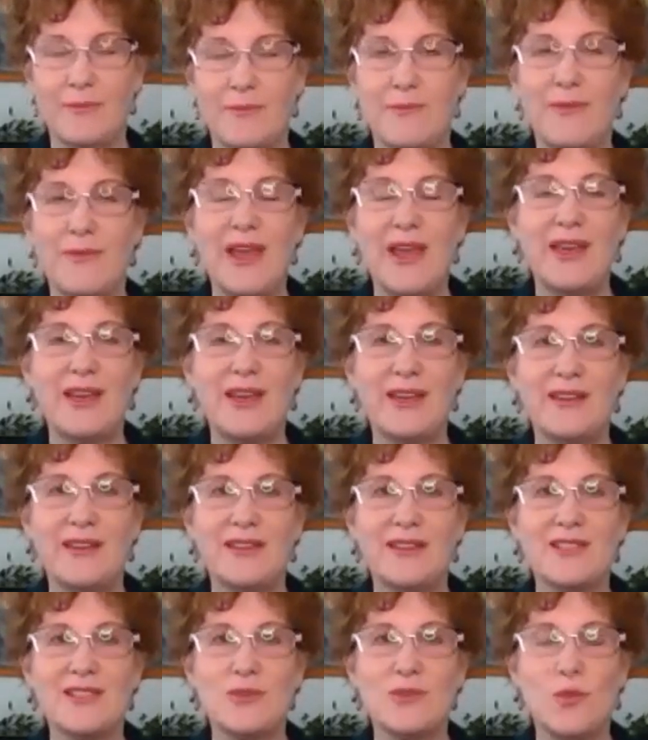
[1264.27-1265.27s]
making
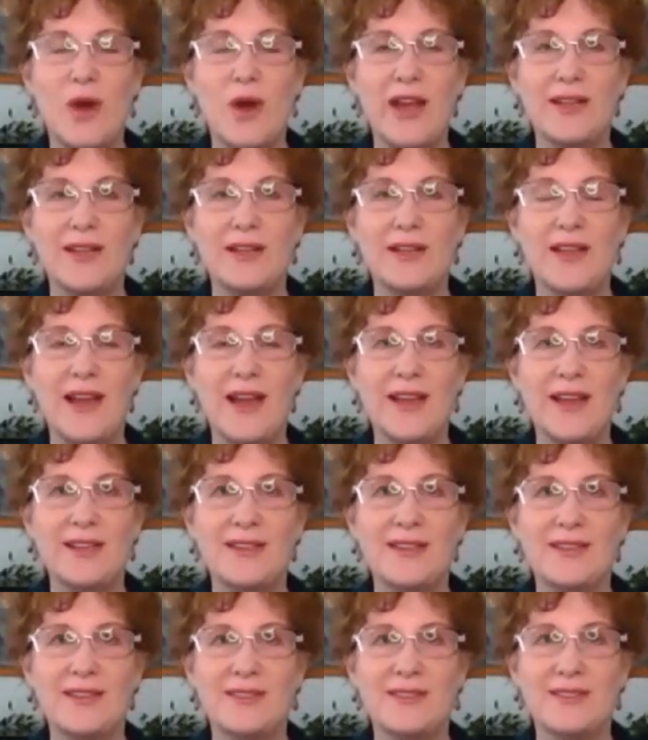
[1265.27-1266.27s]
this white light,
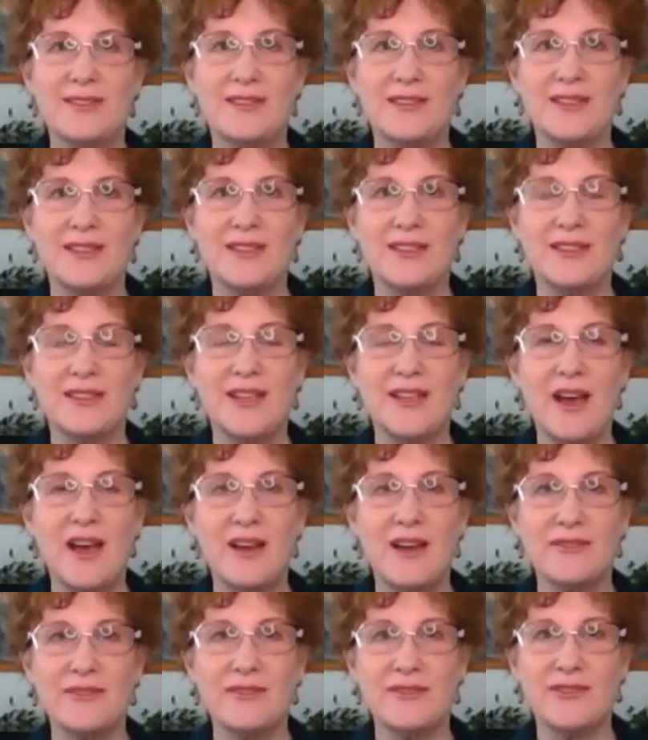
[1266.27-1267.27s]
the
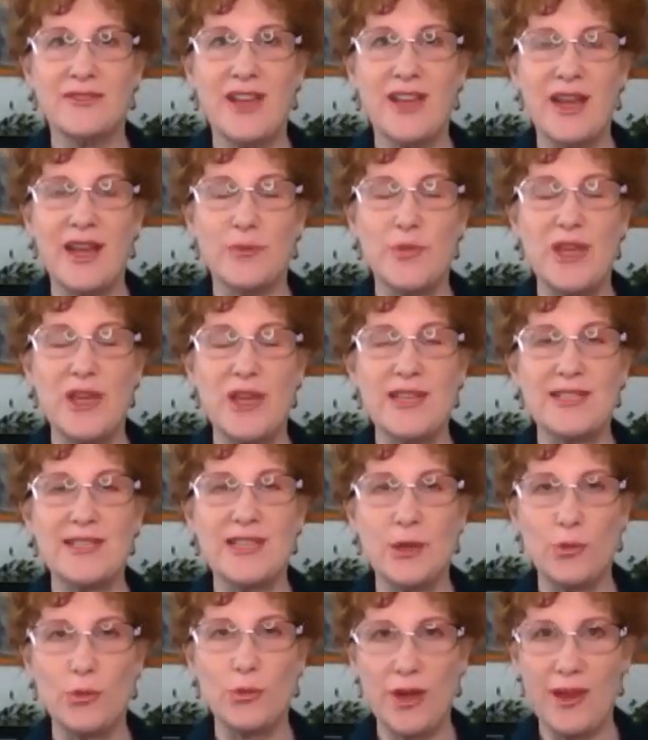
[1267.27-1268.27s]
love and peace
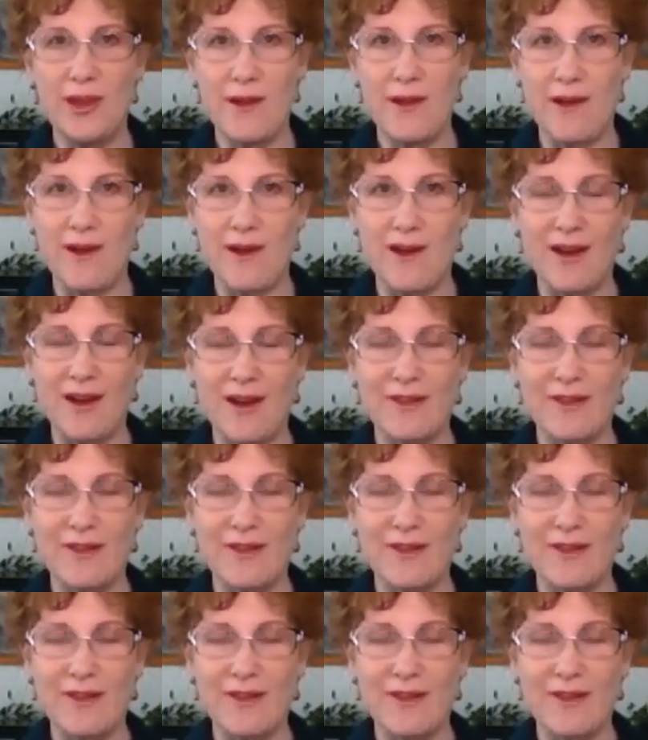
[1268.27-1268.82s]
that we are,